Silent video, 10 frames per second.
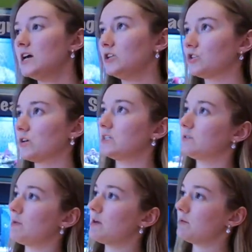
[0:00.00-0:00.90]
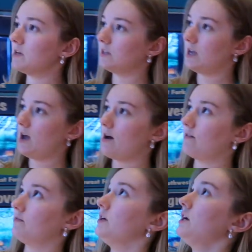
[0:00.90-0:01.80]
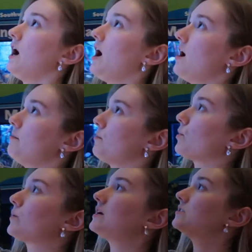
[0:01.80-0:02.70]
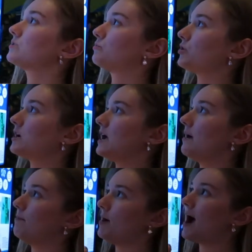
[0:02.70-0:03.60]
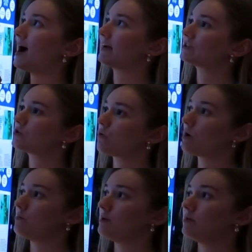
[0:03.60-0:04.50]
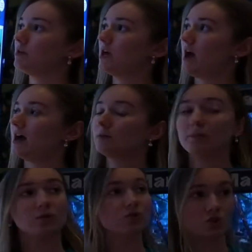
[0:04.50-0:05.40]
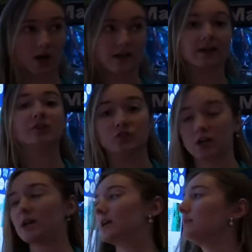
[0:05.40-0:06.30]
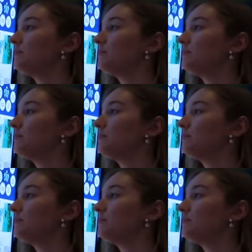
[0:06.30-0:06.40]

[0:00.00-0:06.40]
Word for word: injuries. Maybe they have um, rolling debris impact, or maybe they had a boat strike injury.